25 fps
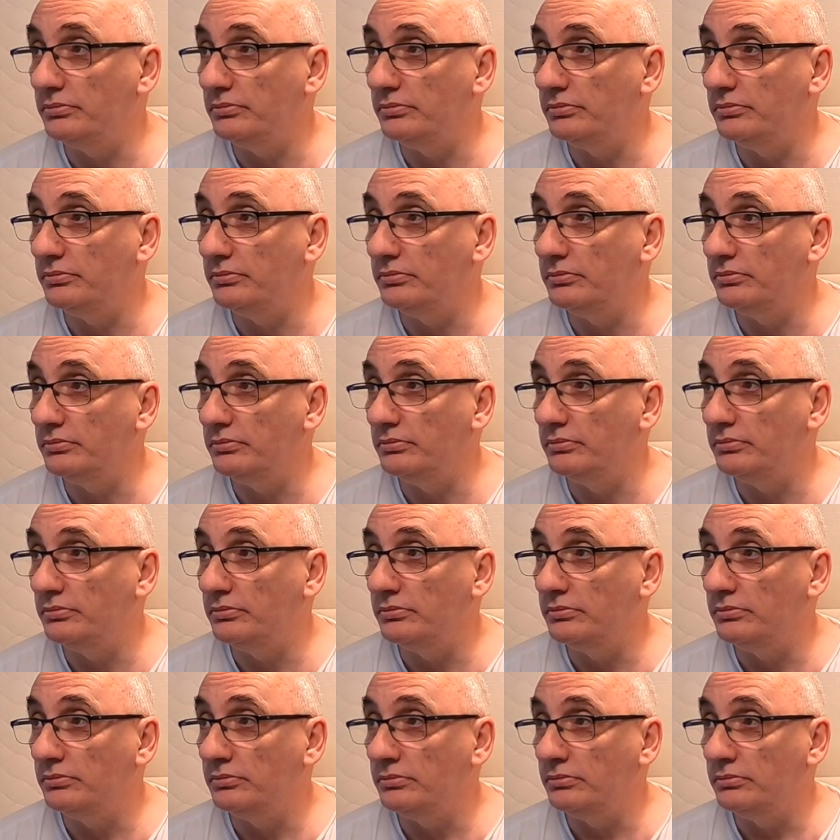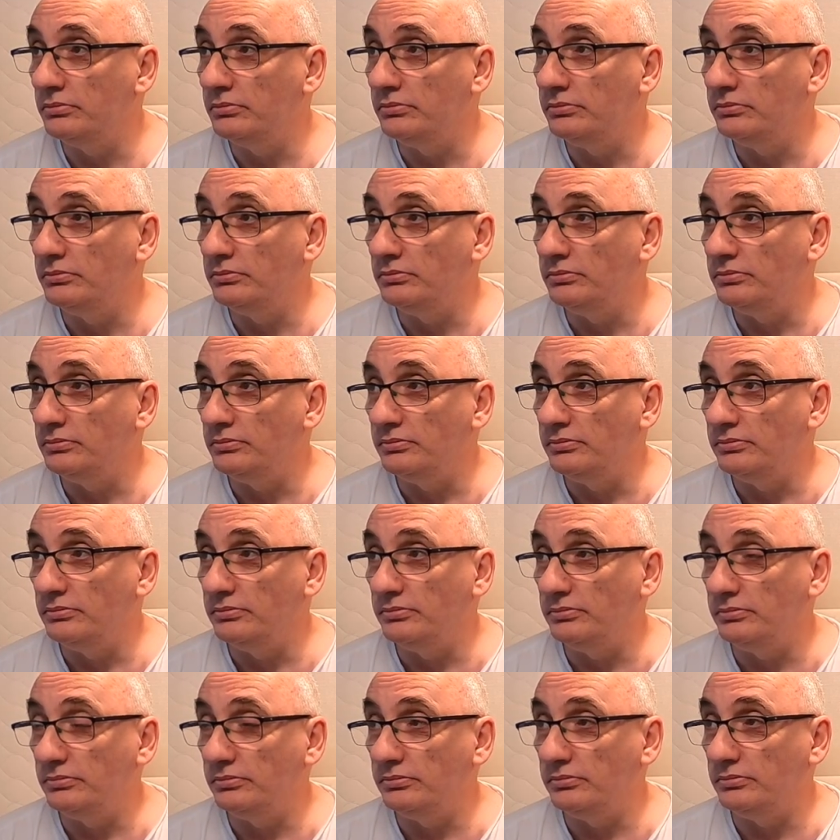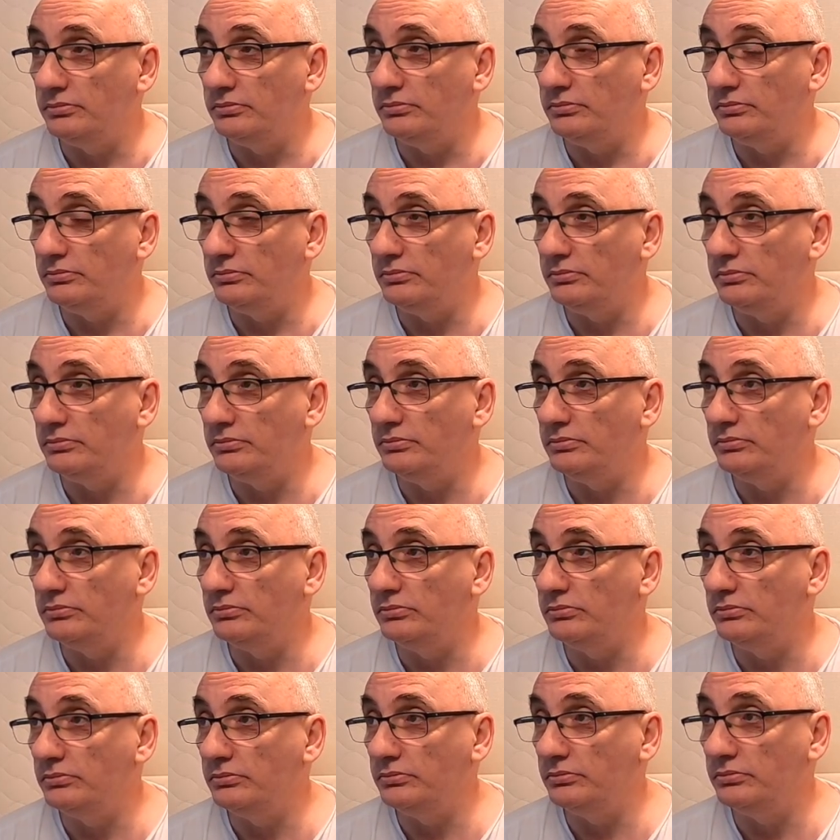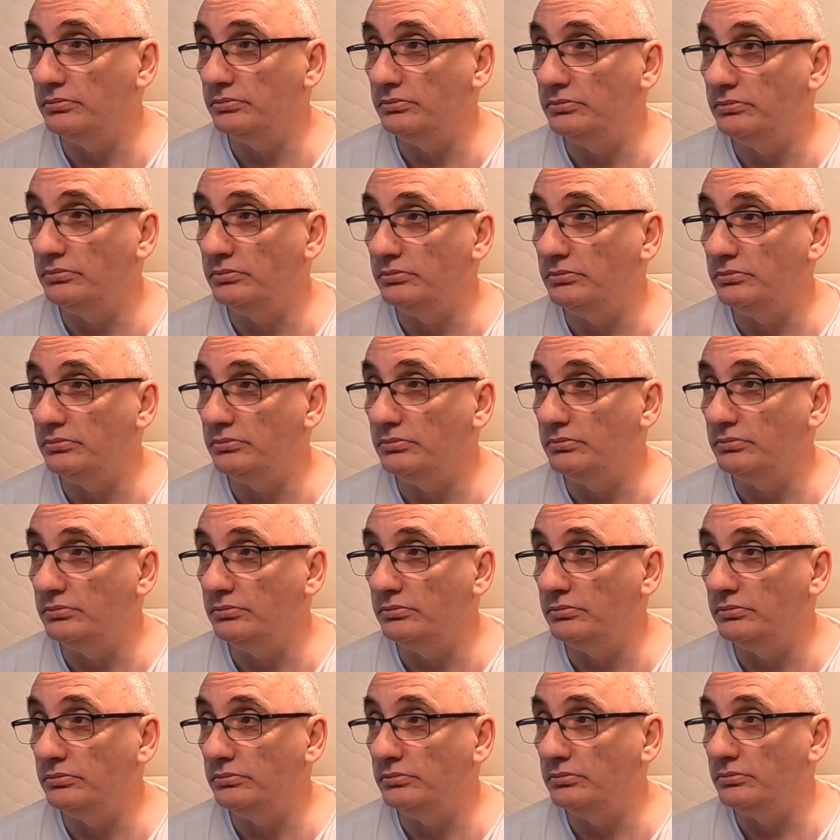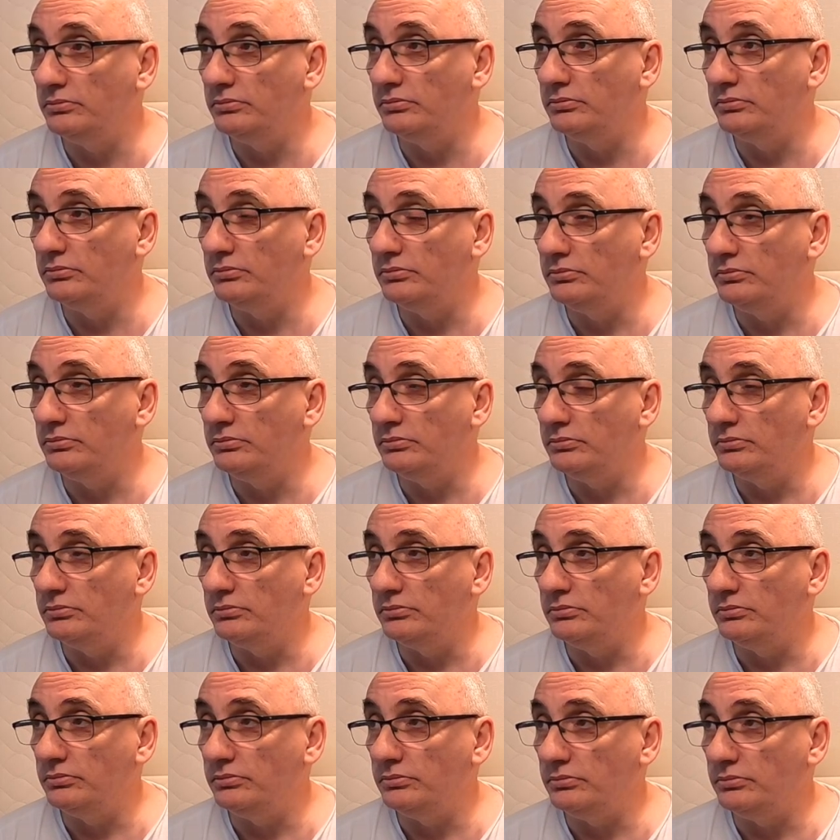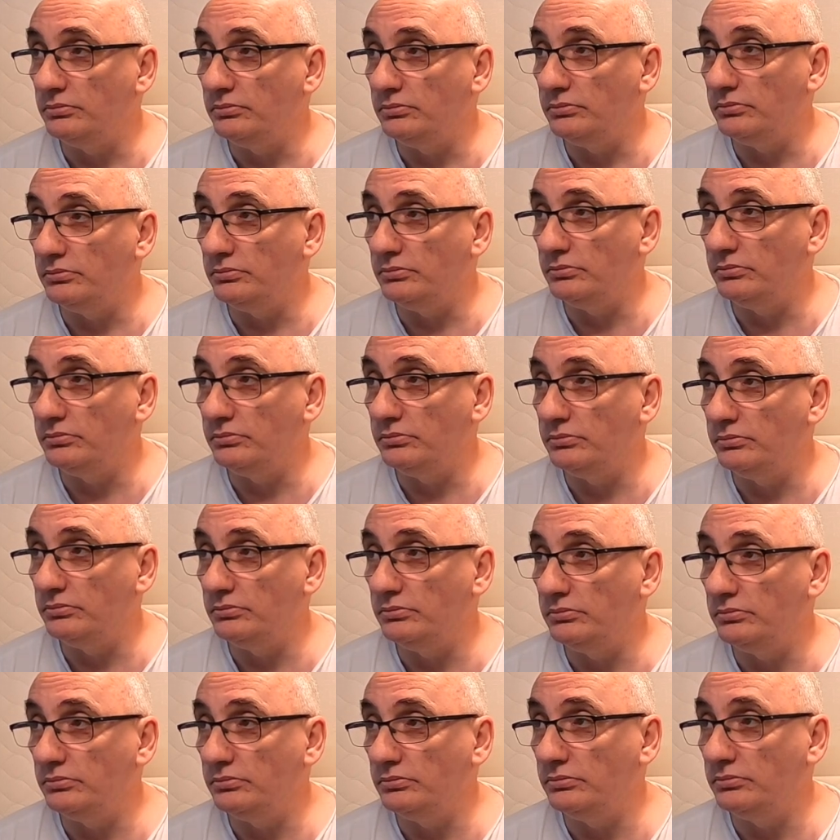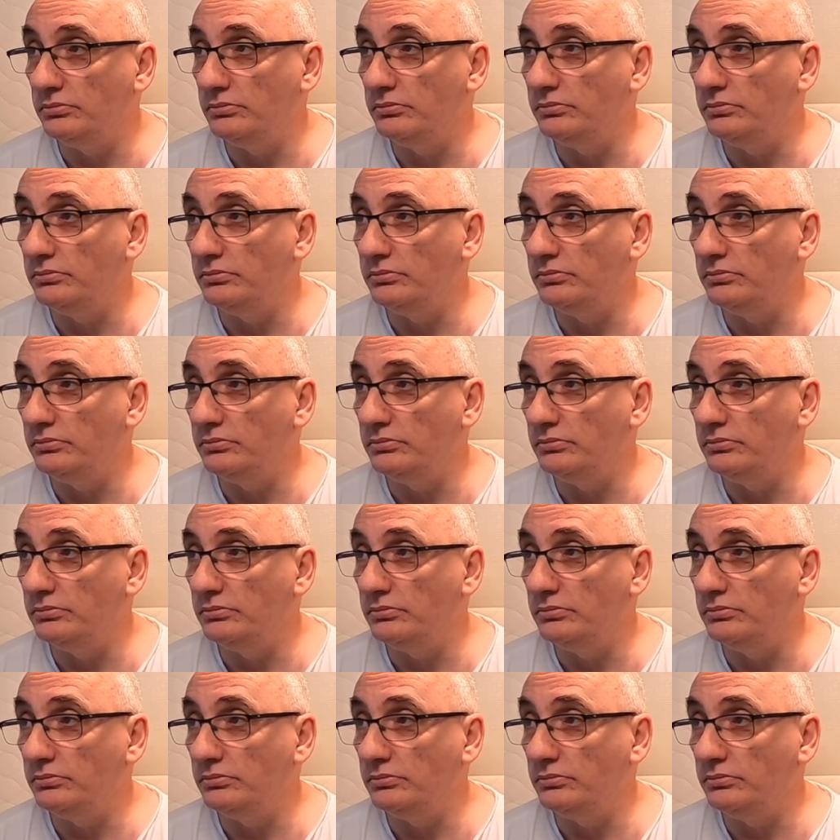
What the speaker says: No words are spoken by the person on screen.